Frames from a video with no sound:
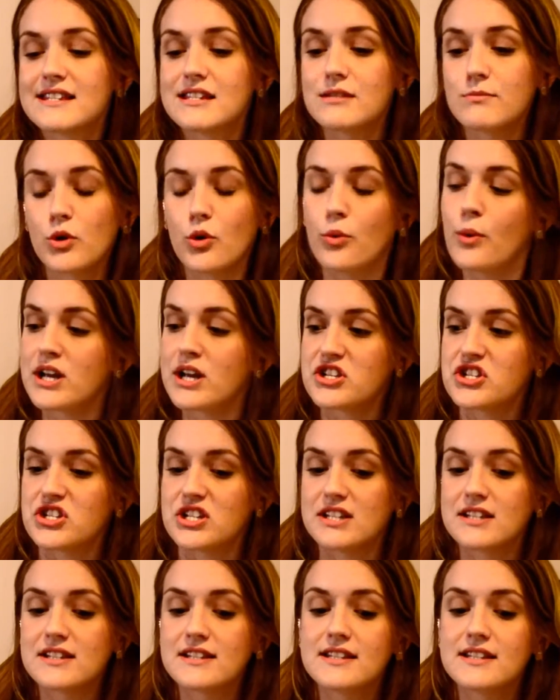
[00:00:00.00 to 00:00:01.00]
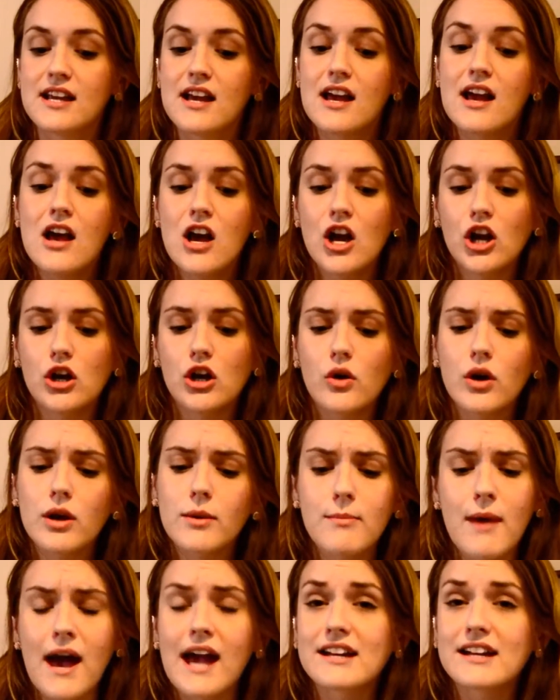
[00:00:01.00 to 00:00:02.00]
them questions. Going
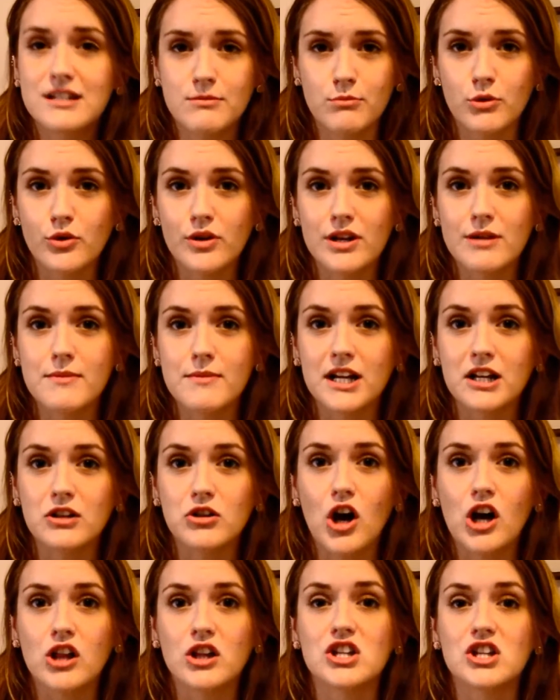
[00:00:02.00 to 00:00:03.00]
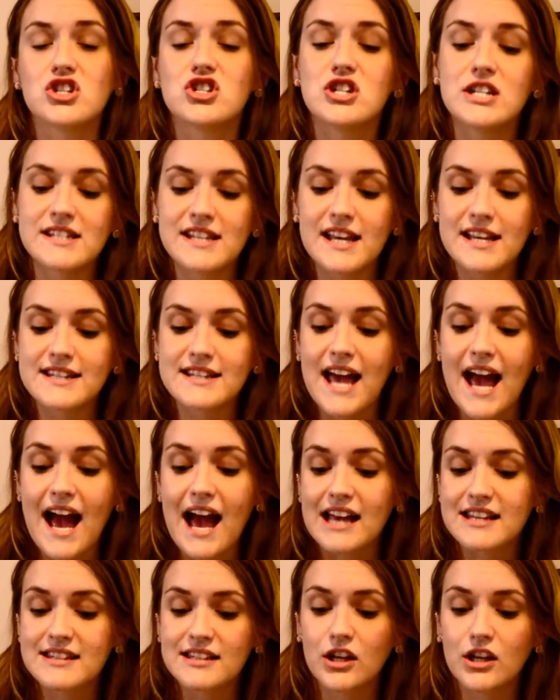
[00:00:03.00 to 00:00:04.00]
back to Maureen McLaughlin, she says that
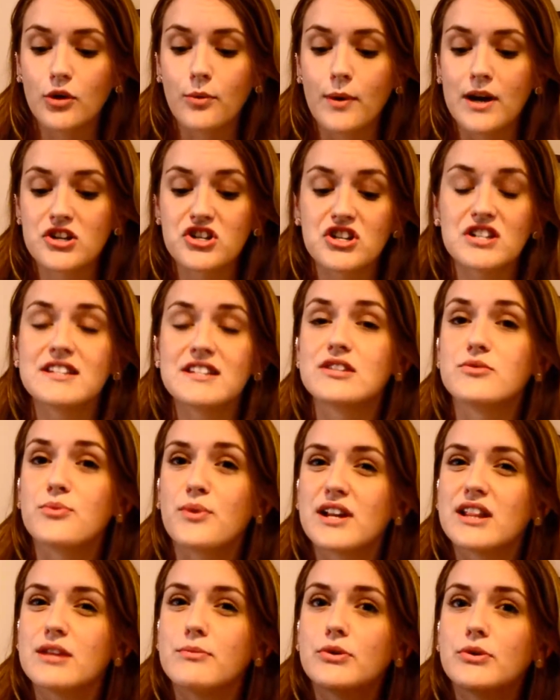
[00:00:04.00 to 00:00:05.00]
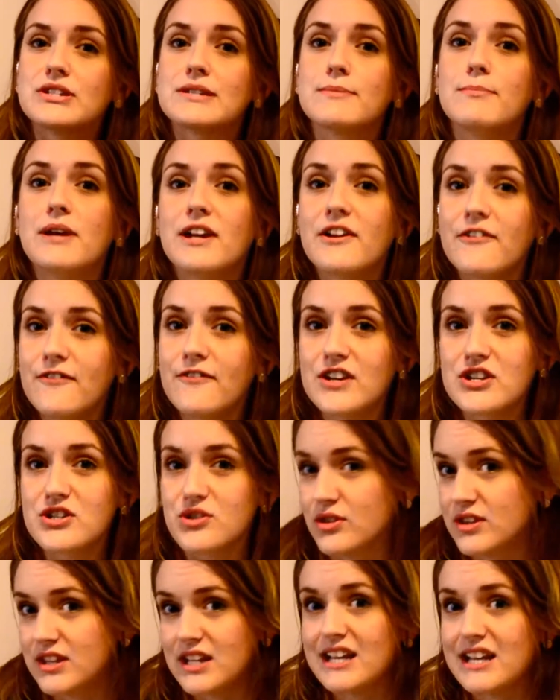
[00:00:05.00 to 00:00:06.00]
asking questions is one of the most beneficial
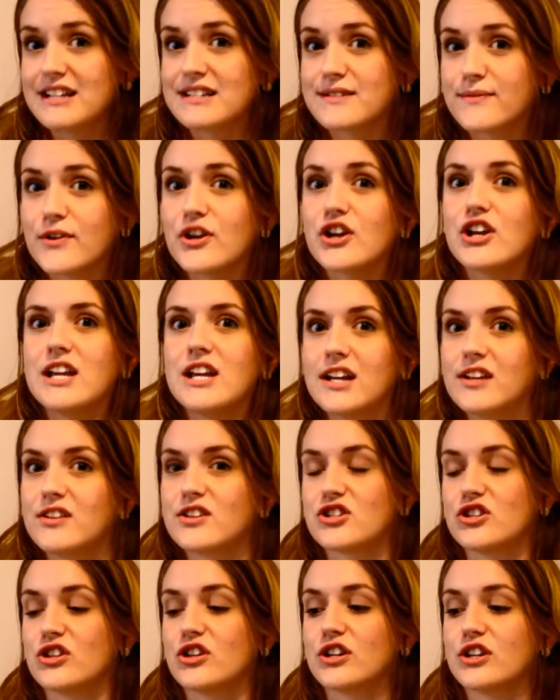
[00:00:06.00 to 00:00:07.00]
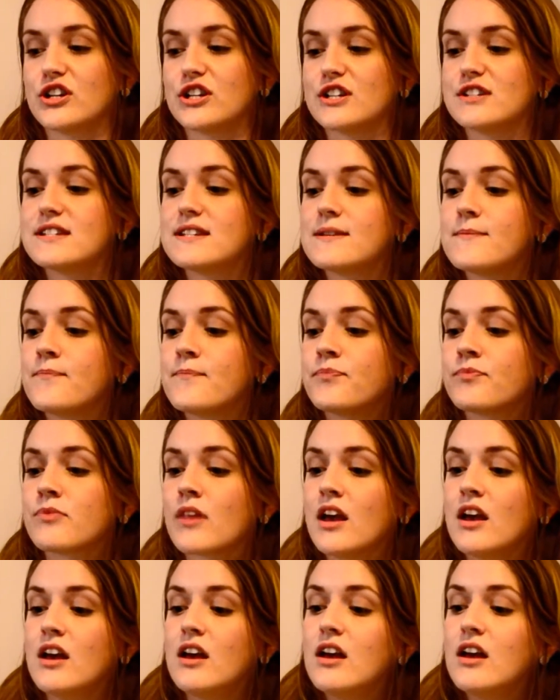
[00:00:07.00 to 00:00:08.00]
things for your English learners.
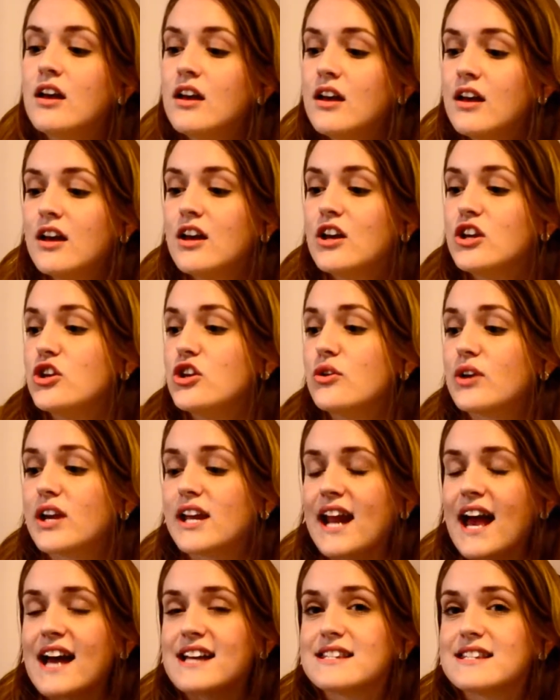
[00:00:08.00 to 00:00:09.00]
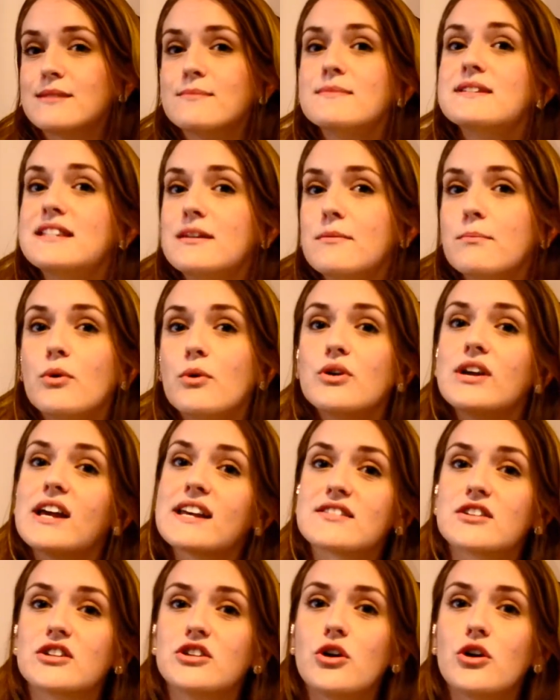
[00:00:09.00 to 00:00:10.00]
You can ask them simple
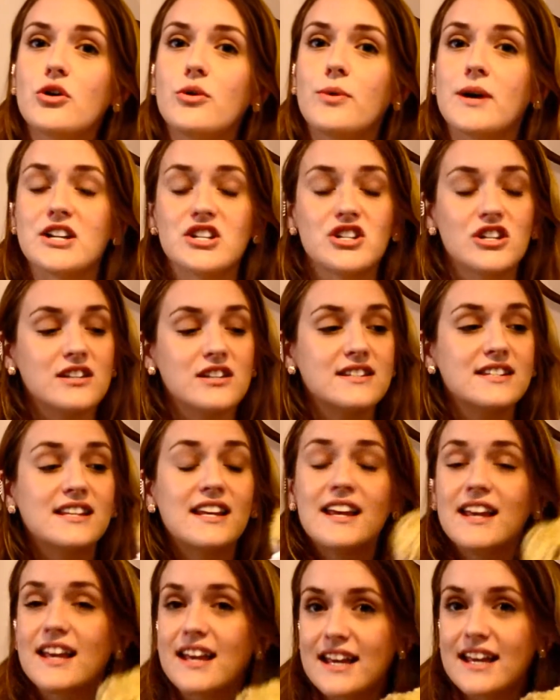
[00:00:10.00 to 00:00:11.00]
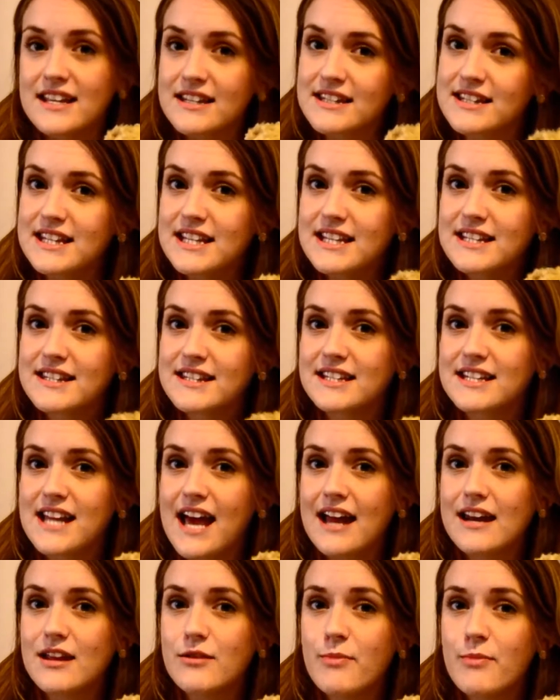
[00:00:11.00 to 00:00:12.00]
yes or no questions. Is this the
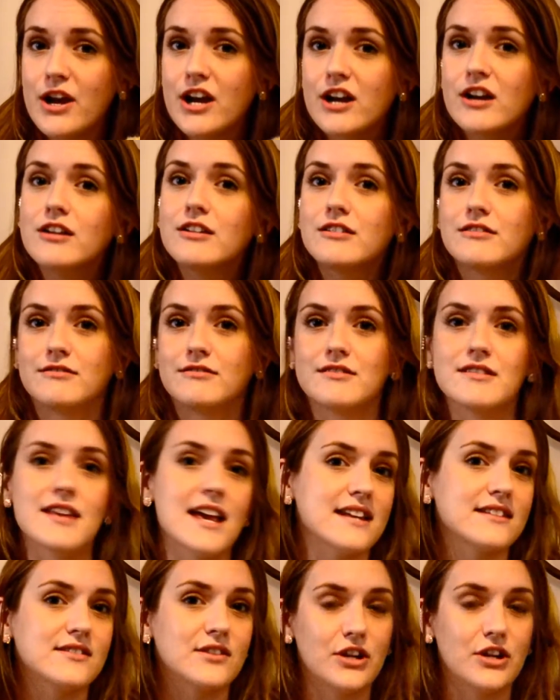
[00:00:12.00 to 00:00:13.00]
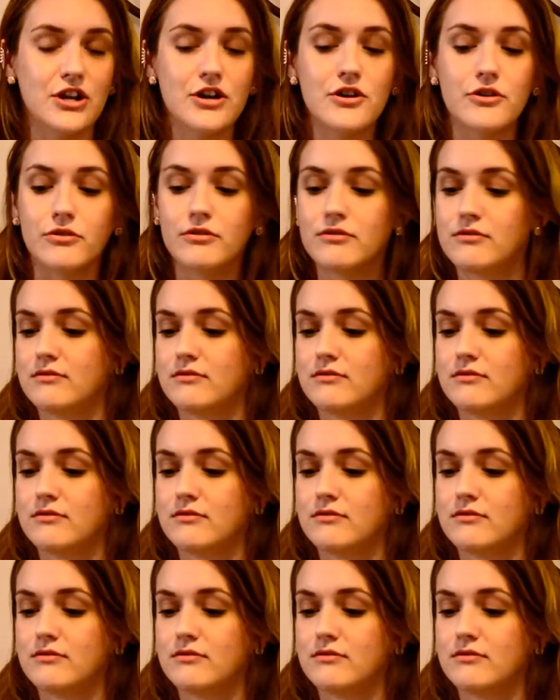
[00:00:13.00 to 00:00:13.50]
daddy bear? Yes or no.